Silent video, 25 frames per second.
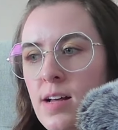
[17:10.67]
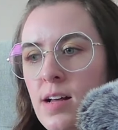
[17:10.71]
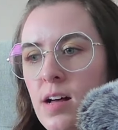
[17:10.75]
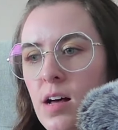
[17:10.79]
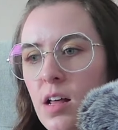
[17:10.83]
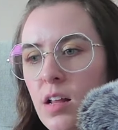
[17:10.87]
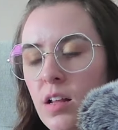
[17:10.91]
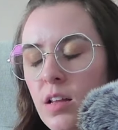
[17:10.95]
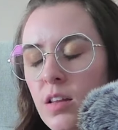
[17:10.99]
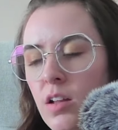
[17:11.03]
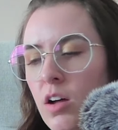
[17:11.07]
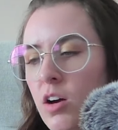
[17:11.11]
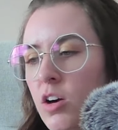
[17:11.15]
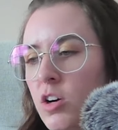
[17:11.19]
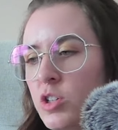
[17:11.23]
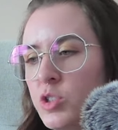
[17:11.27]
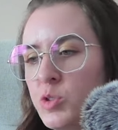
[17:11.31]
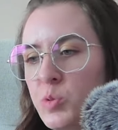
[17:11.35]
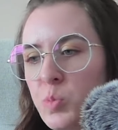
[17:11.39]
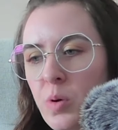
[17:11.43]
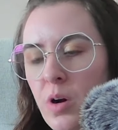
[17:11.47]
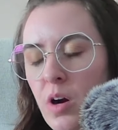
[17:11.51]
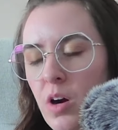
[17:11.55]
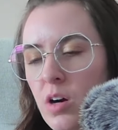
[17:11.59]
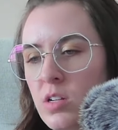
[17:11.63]

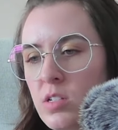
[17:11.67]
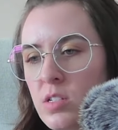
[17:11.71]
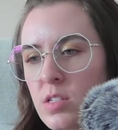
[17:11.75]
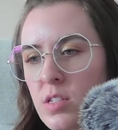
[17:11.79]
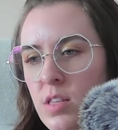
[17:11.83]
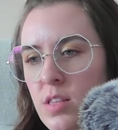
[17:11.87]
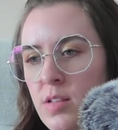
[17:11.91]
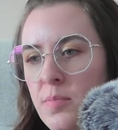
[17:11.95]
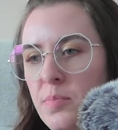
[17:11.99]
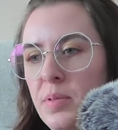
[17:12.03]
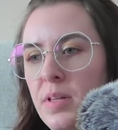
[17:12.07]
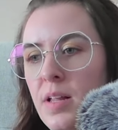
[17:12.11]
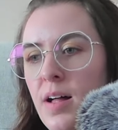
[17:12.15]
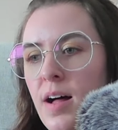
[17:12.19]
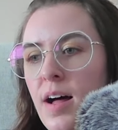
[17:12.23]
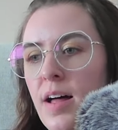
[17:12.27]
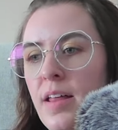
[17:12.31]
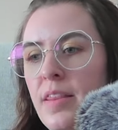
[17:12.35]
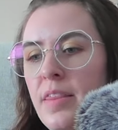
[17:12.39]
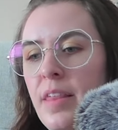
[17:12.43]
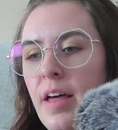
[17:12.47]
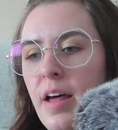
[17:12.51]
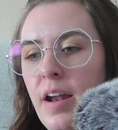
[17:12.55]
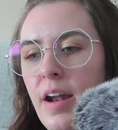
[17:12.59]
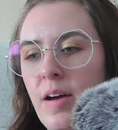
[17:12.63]
large parts of the
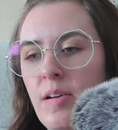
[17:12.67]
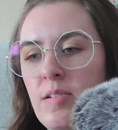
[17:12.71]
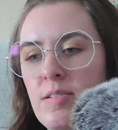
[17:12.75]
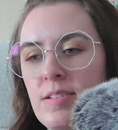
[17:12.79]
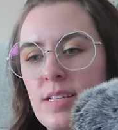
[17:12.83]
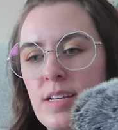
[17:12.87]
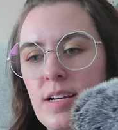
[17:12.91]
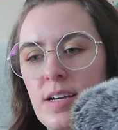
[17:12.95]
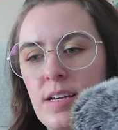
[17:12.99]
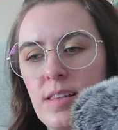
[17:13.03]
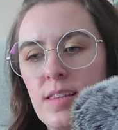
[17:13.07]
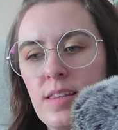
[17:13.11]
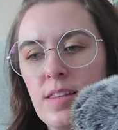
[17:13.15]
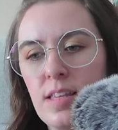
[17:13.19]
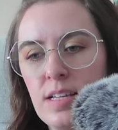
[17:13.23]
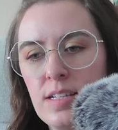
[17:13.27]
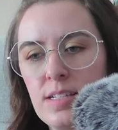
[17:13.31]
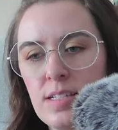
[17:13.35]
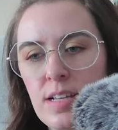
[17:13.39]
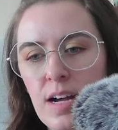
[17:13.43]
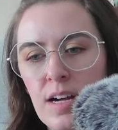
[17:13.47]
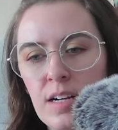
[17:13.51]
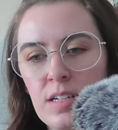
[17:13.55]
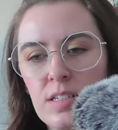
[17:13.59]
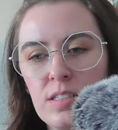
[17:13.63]
plot that I was like, this
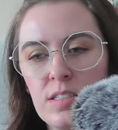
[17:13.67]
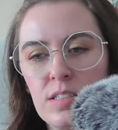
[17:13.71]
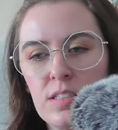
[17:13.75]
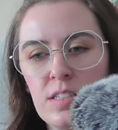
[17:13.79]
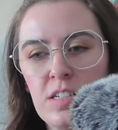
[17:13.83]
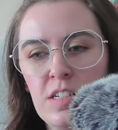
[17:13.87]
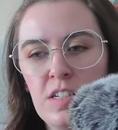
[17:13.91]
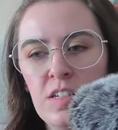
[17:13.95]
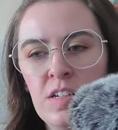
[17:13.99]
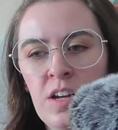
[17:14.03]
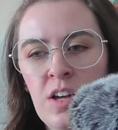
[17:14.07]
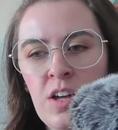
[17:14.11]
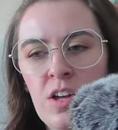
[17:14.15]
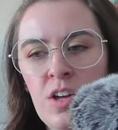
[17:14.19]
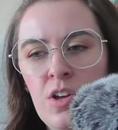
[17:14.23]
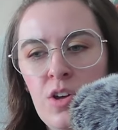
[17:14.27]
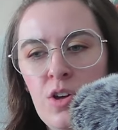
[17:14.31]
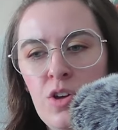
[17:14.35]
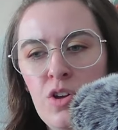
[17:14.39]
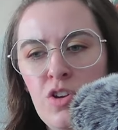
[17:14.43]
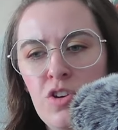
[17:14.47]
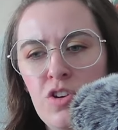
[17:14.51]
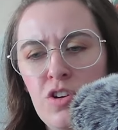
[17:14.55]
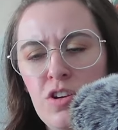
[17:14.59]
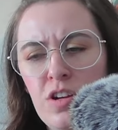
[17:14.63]
actually
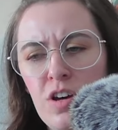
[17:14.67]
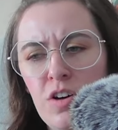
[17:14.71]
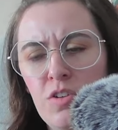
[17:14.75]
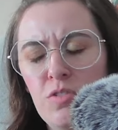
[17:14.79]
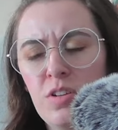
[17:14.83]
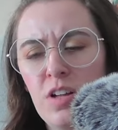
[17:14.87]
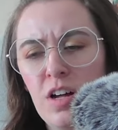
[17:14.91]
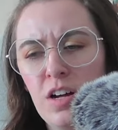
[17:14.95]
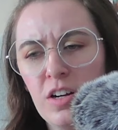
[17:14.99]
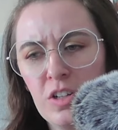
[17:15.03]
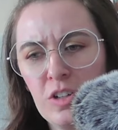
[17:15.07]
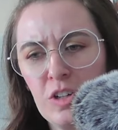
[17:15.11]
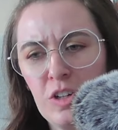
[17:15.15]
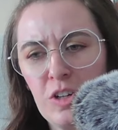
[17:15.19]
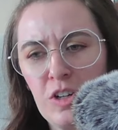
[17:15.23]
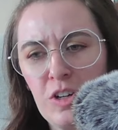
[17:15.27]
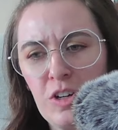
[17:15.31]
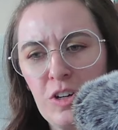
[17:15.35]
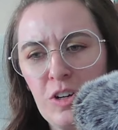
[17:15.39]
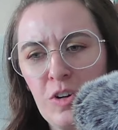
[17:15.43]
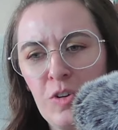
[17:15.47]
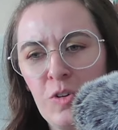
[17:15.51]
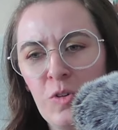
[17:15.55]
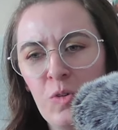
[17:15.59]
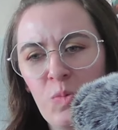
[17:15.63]
no
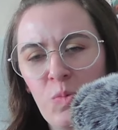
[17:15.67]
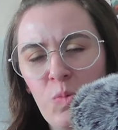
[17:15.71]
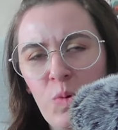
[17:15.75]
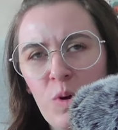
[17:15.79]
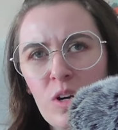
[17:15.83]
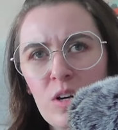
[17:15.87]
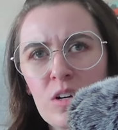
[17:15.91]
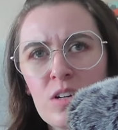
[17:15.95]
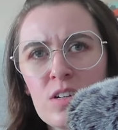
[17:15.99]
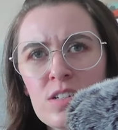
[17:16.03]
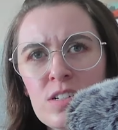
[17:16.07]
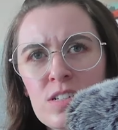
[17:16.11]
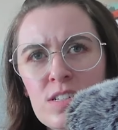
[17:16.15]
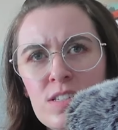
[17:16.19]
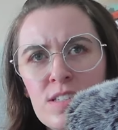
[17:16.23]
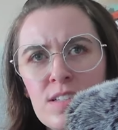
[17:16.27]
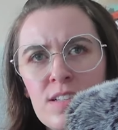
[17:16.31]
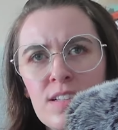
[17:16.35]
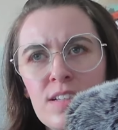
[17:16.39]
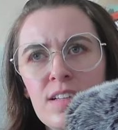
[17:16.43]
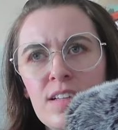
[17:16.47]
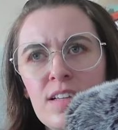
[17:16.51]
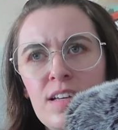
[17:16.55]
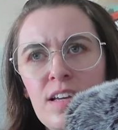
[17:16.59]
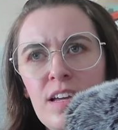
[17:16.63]
longer works
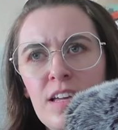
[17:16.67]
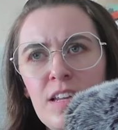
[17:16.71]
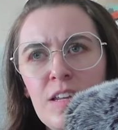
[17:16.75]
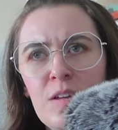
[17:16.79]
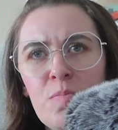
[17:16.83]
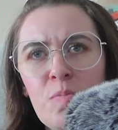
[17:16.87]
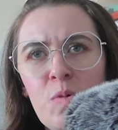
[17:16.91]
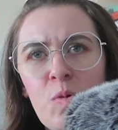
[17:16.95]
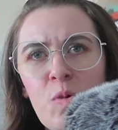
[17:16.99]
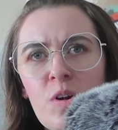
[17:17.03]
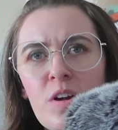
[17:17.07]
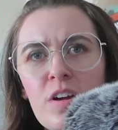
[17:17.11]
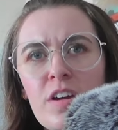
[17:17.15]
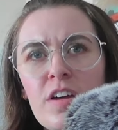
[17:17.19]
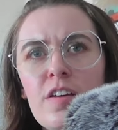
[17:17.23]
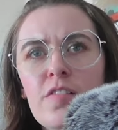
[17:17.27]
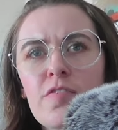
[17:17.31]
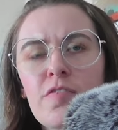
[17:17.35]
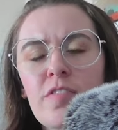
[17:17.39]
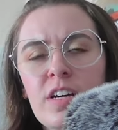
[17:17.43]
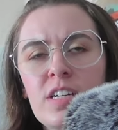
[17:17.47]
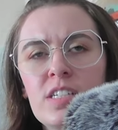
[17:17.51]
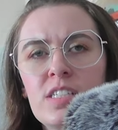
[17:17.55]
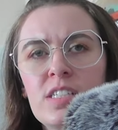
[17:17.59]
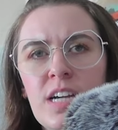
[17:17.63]
anymore
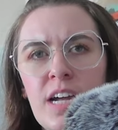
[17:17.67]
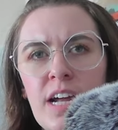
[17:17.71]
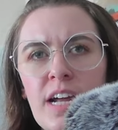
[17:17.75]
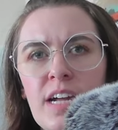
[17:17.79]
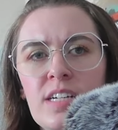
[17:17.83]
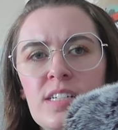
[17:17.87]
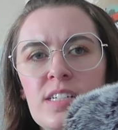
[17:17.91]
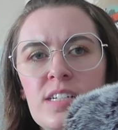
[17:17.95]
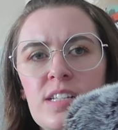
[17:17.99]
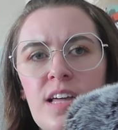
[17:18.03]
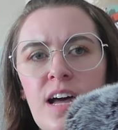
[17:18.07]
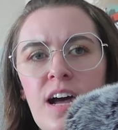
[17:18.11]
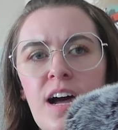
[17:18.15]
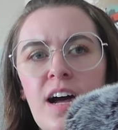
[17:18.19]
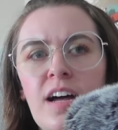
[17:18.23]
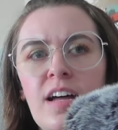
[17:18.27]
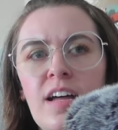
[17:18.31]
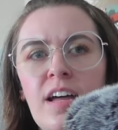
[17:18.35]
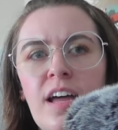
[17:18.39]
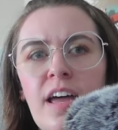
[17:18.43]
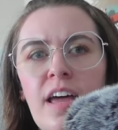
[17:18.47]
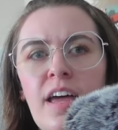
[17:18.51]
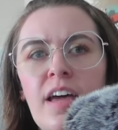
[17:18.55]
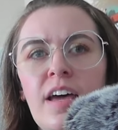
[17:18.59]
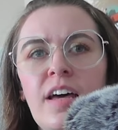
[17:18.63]
if I change that.
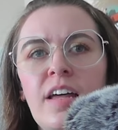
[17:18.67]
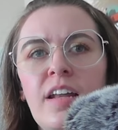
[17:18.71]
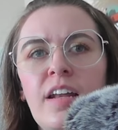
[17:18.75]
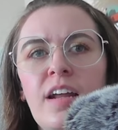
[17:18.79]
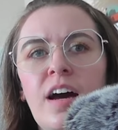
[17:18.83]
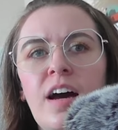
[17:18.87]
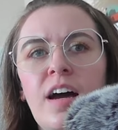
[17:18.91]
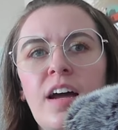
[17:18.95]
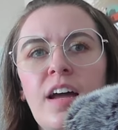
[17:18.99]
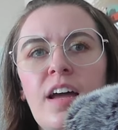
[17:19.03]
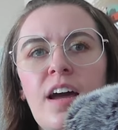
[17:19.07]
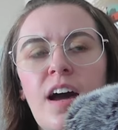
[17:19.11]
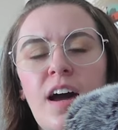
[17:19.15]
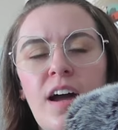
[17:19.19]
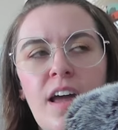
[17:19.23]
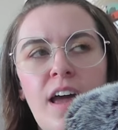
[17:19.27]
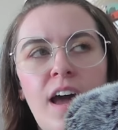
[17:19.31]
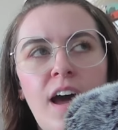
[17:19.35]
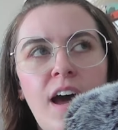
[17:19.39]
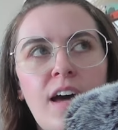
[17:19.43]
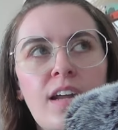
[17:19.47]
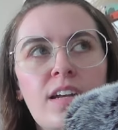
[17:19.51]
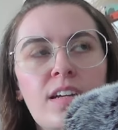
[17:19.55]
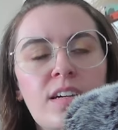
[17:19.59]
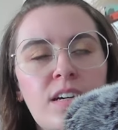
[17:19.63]
And I
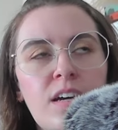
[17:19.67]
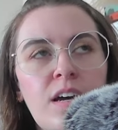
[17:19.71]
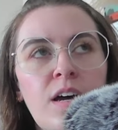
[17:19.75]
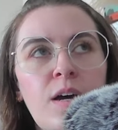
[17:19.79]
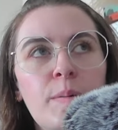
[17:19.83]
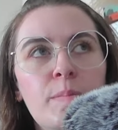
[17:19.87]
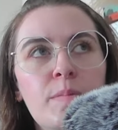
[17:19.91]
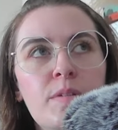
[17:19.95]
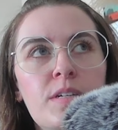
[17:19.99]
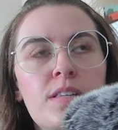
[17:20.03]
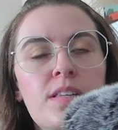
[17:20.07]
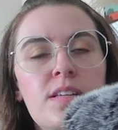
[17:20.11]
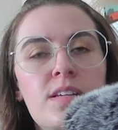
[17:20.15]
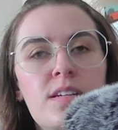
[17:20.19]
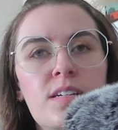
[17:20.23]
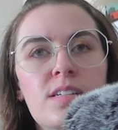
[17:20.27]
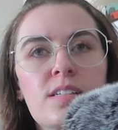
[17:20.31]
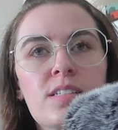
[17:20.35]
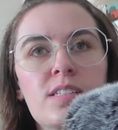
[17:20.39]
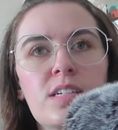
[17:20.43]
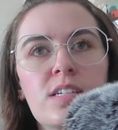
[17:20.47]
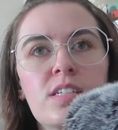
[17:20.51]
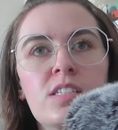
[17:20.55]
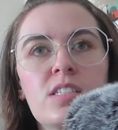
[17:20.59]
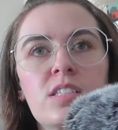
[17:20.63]
had to come to the
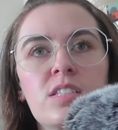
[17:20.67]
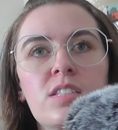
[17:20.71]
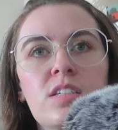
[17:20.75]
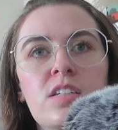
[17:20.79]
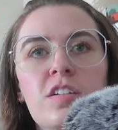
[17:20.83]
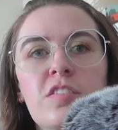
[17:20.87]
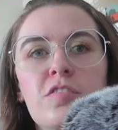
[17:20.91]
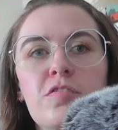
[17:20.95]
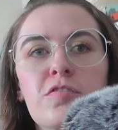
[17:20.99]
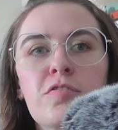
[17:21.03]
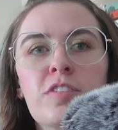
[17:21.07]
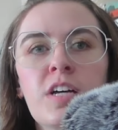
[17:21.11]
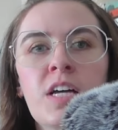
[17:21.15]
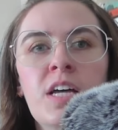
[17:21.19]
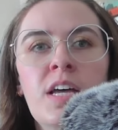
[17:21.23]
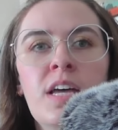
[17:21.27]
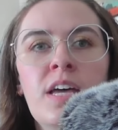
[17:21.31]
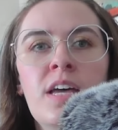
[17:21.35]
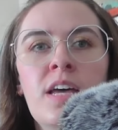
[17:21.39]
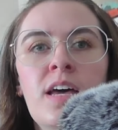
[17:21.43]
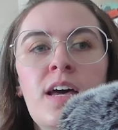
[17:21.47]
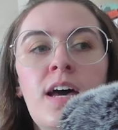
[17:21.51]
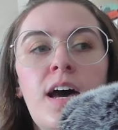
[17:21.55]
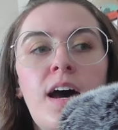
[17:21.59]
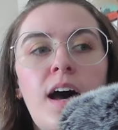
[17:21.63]
decision of,
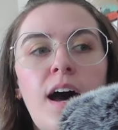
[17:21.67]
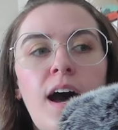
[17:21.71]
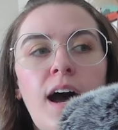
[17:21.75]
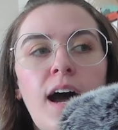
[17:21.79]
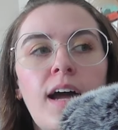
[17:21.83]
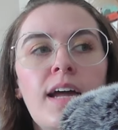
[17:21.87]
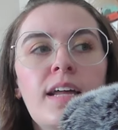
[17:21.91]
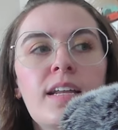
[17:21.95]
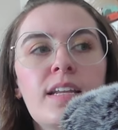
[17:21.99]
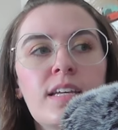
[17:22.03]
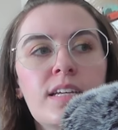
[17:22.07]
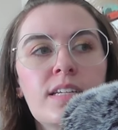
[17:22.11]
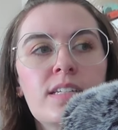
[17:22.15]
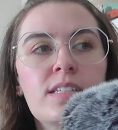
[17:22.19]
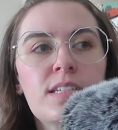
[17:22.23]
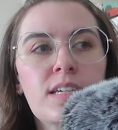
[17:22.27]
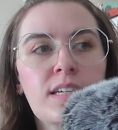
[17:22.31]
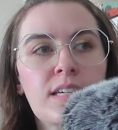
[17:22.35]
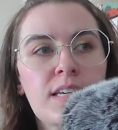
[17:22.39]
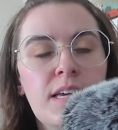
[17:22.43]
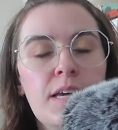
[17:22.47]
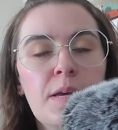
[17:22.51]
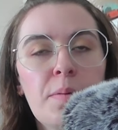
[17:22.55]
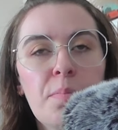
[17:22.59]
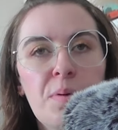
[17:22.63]
I need to
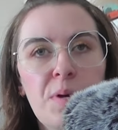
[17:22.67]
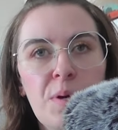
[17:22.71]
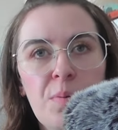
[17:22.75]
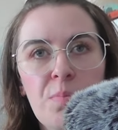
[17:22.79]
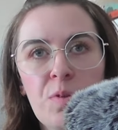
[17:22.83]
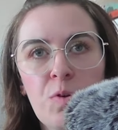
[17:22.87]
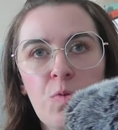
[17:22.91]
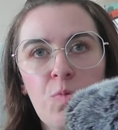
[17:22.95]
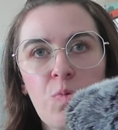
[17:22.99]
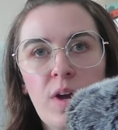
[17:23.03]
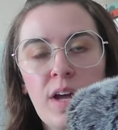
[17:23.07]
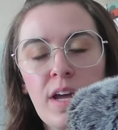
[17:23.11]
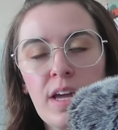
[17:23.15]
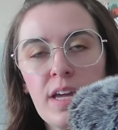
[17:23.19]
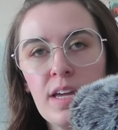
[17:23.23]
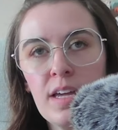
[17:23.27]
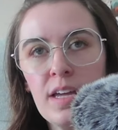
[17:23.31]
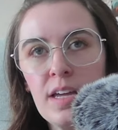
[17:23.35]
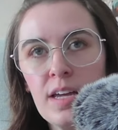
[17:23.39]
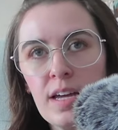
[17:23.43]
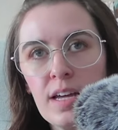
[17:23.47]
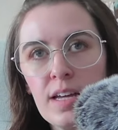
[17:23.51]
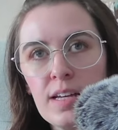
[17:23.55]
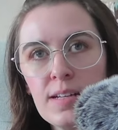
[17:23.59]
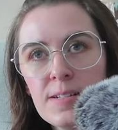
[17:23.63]
keep him the way
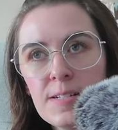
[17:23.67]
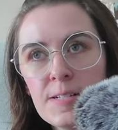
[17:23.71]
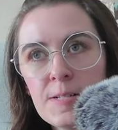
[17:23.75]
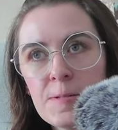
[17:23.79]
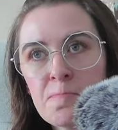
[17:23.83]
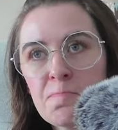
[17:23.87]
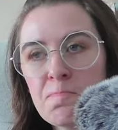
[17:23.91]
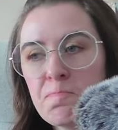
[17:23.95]
he is,